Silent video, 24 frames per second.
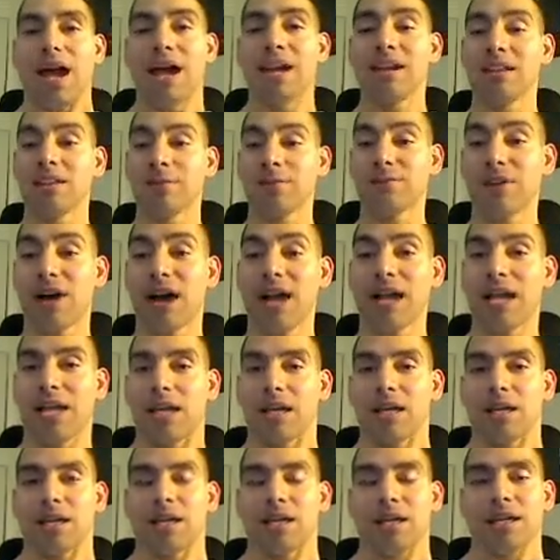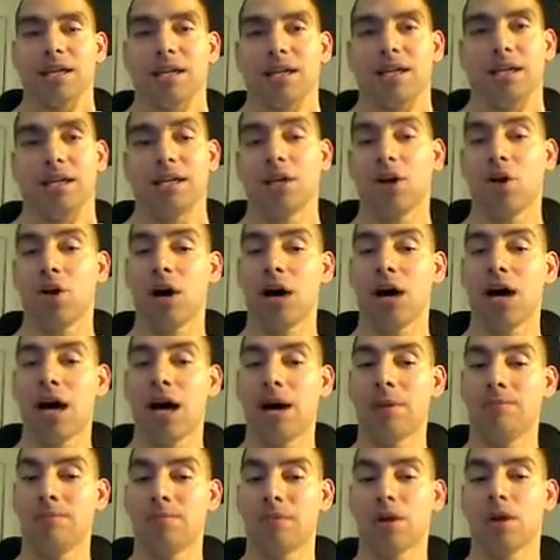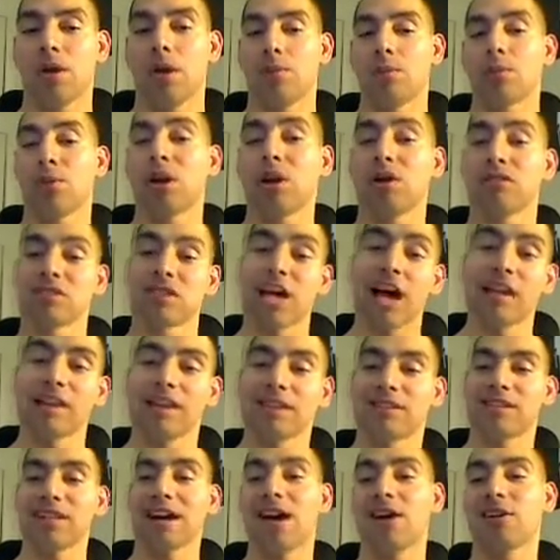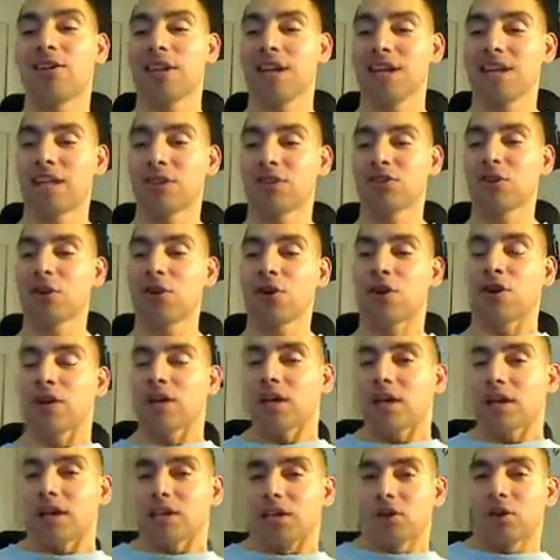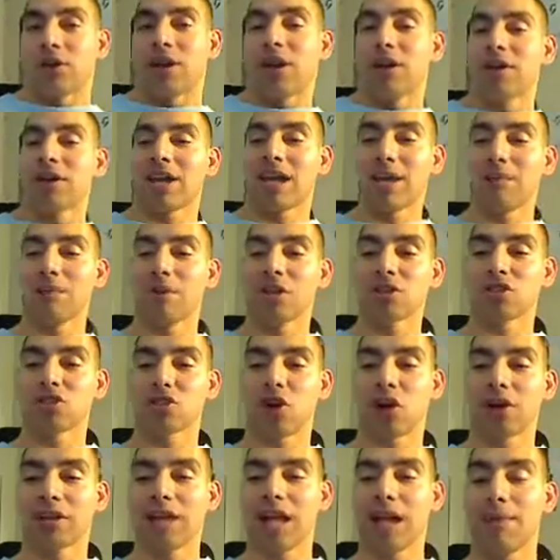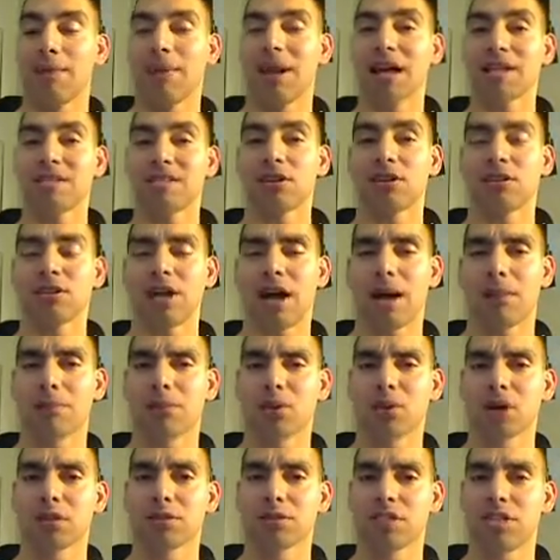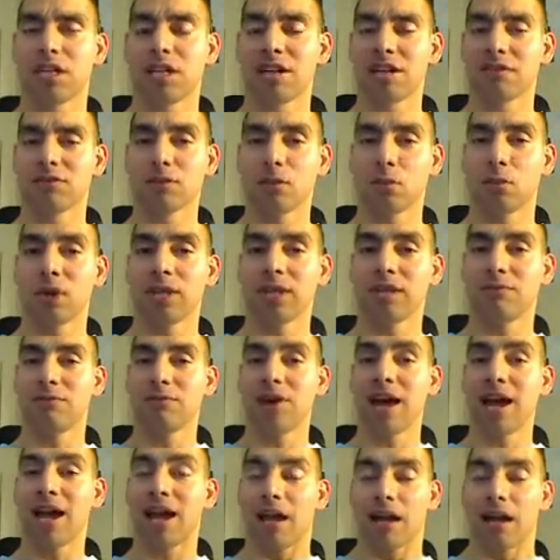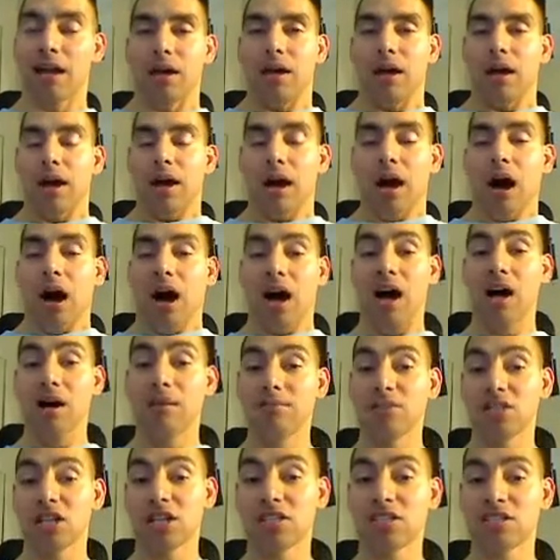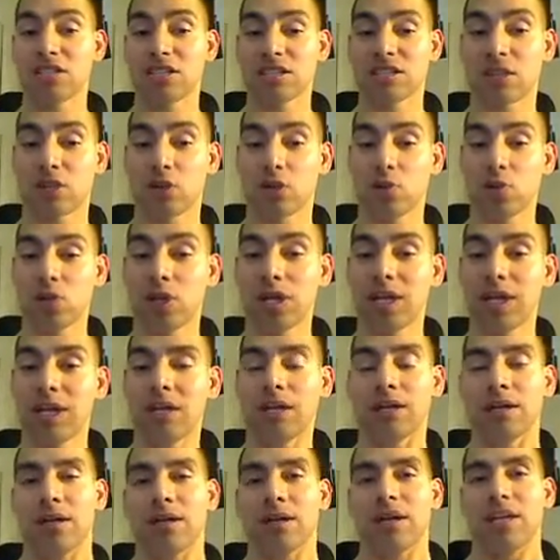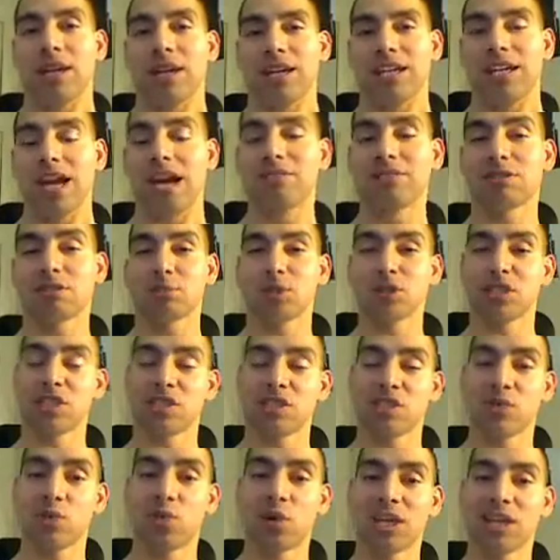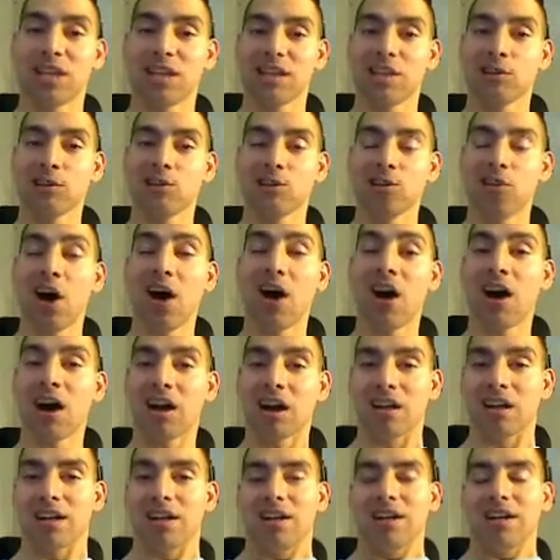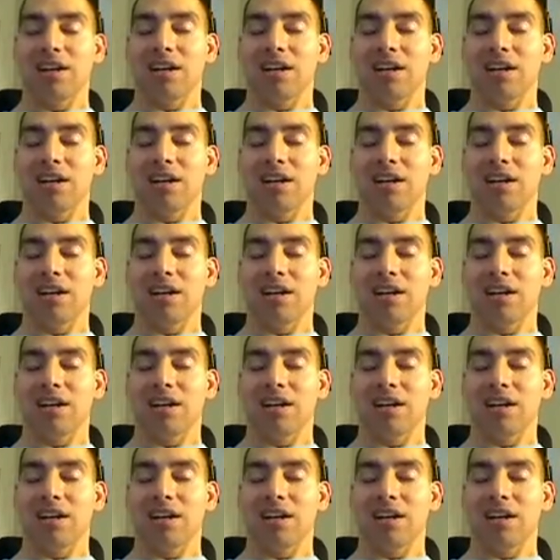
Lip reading: end of the fight, Brills got tired late in the third. Nogueira came on strong late, but I still thought Brills did enough to win the fight. Judges disagreed, gave the split decision win to Little Nog.